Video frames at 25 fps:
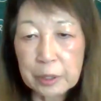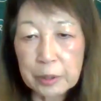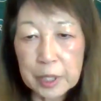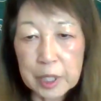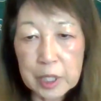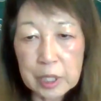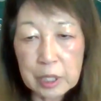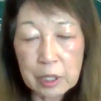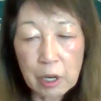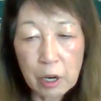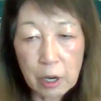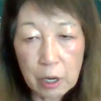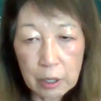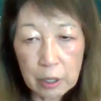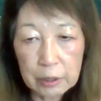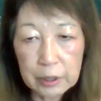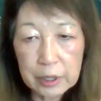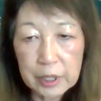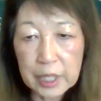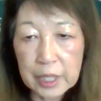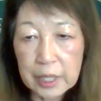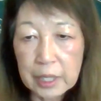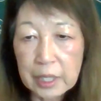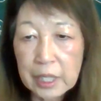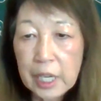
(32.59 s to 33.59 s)
it's called
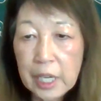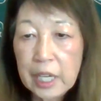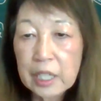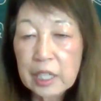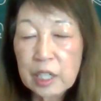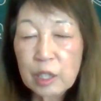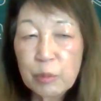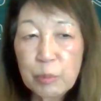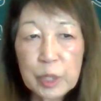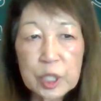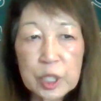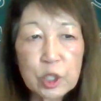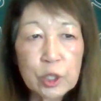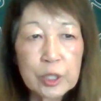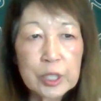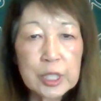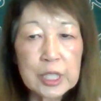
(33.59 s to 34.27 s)
the Commission